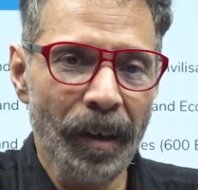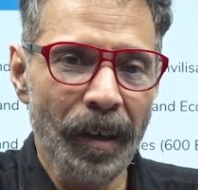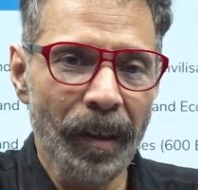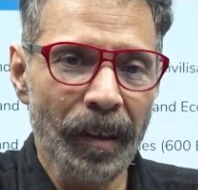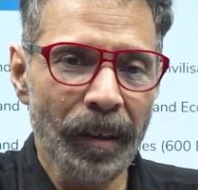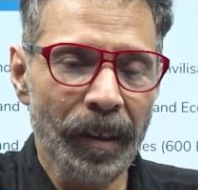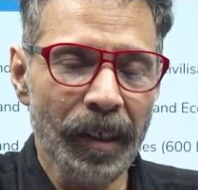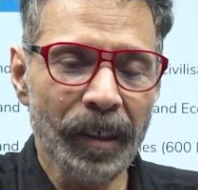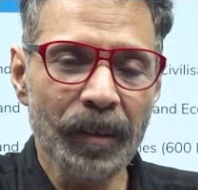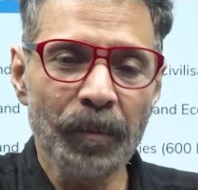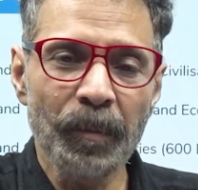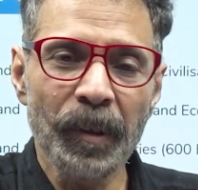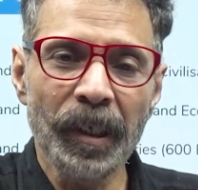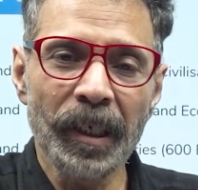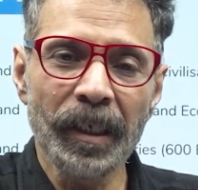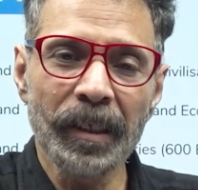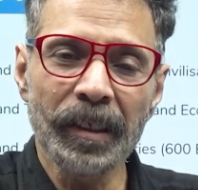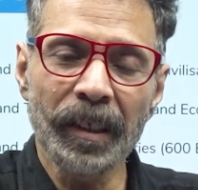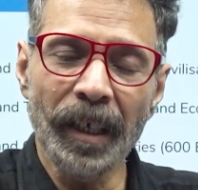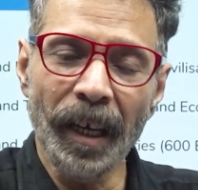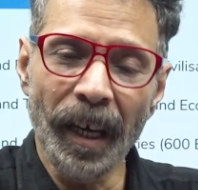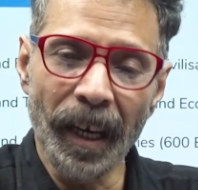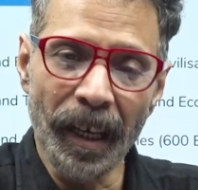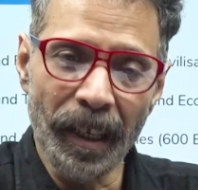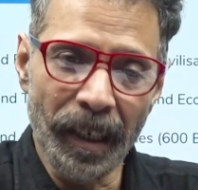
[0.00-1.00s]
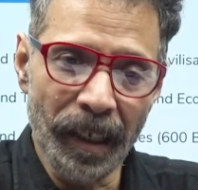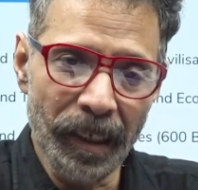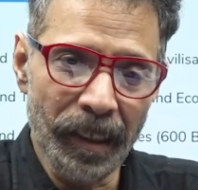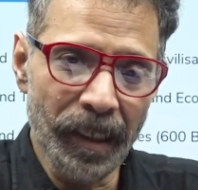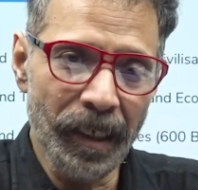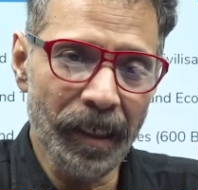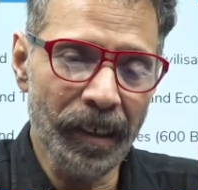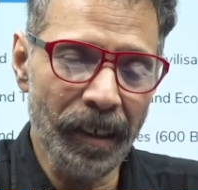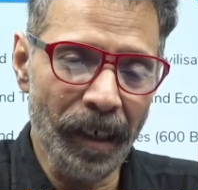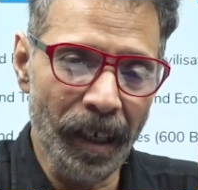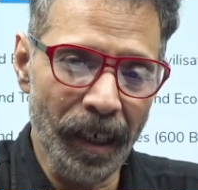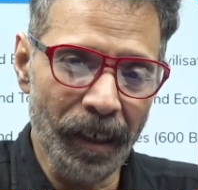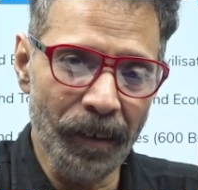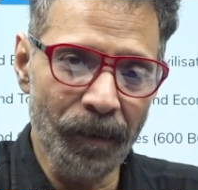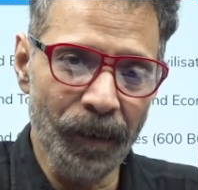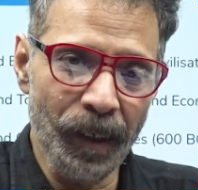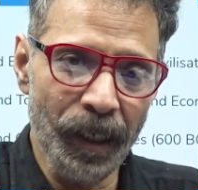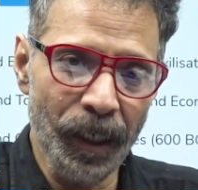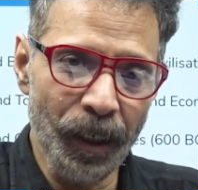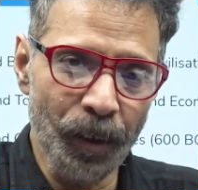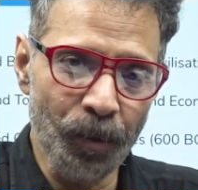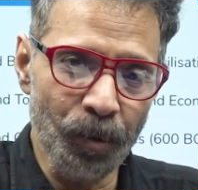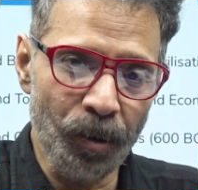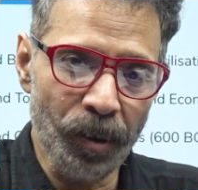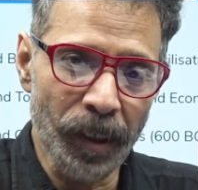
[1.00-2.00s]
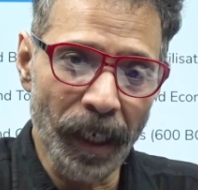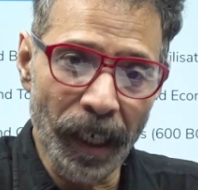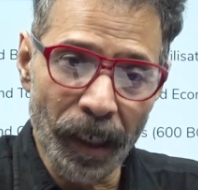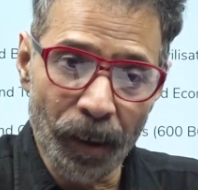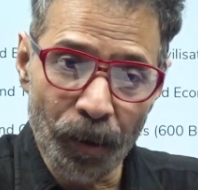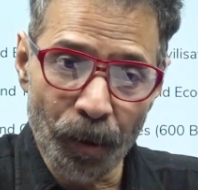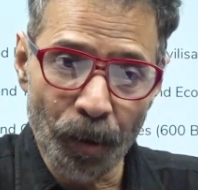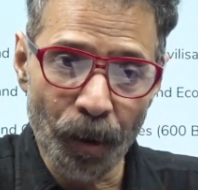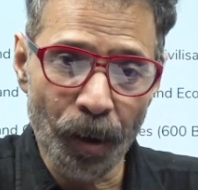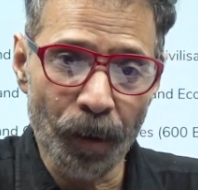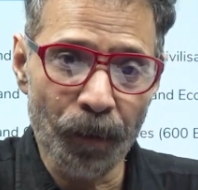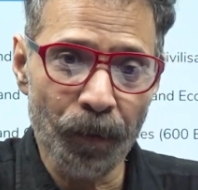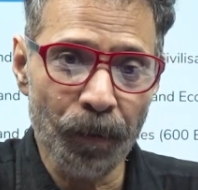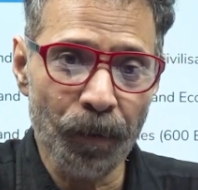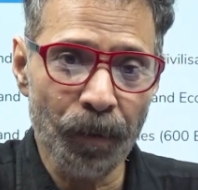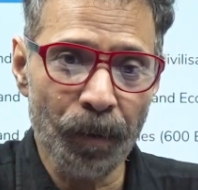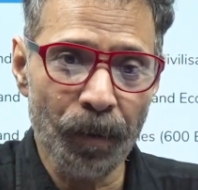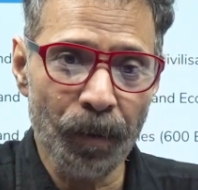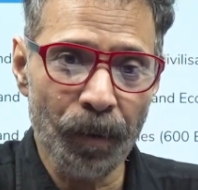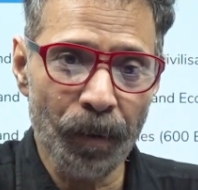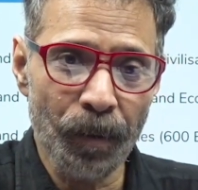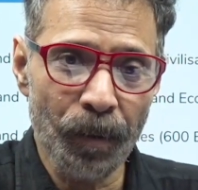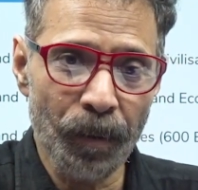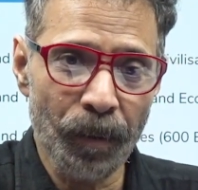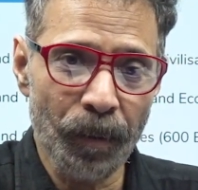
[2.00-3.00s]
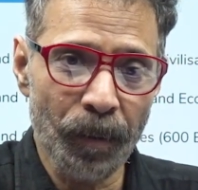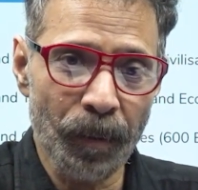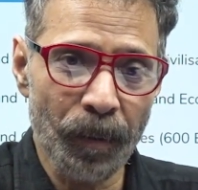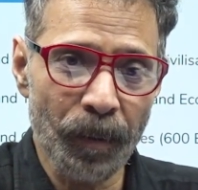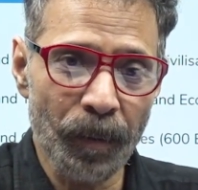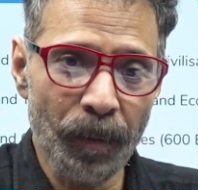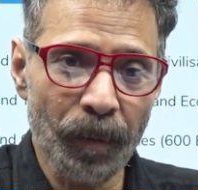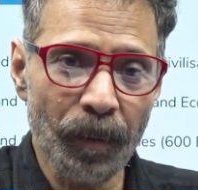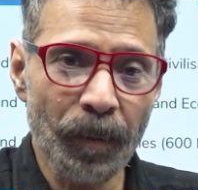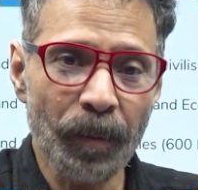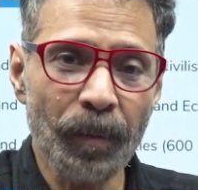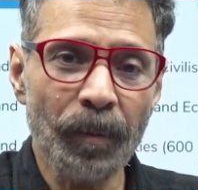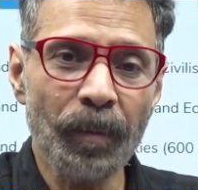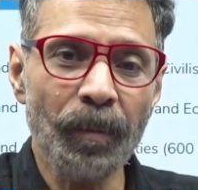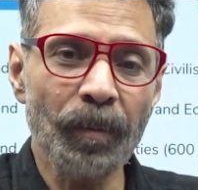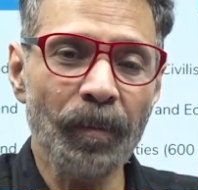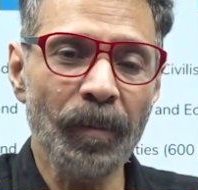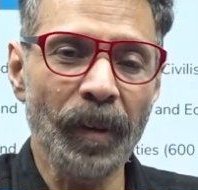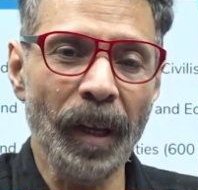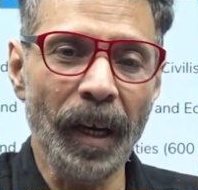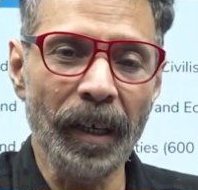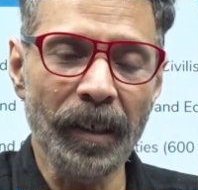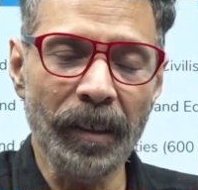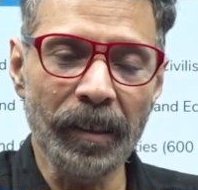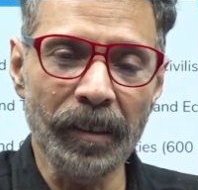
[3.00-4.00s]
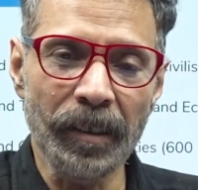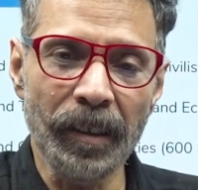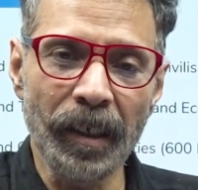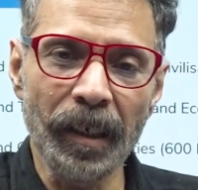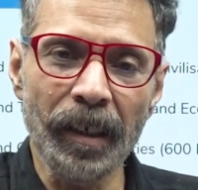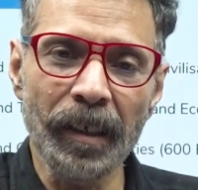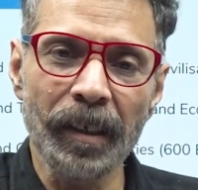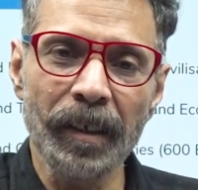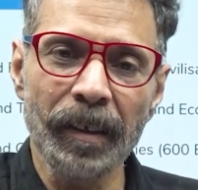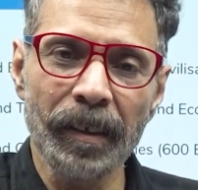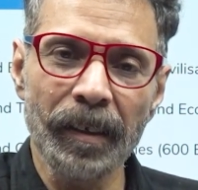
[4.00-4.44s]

This means anything relevant you think of, that is there.